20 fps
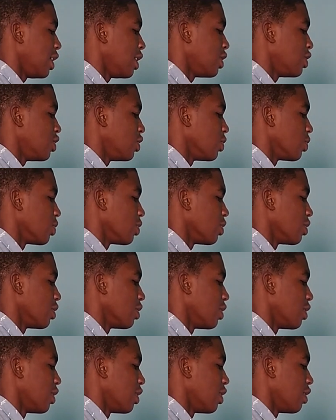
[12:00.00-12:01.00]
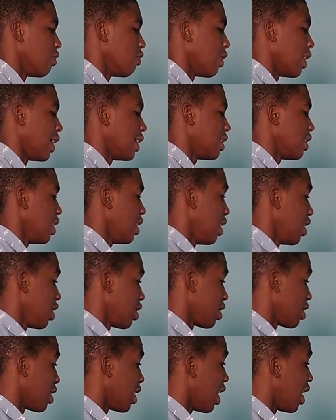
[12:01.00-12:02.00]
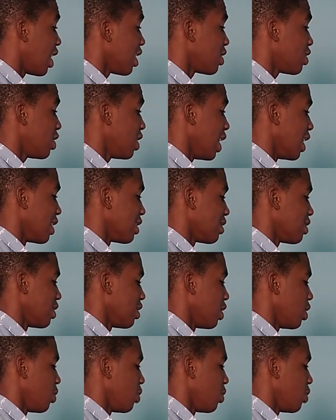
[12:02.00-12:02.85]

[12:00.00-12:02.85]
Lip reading: issue, right? God did that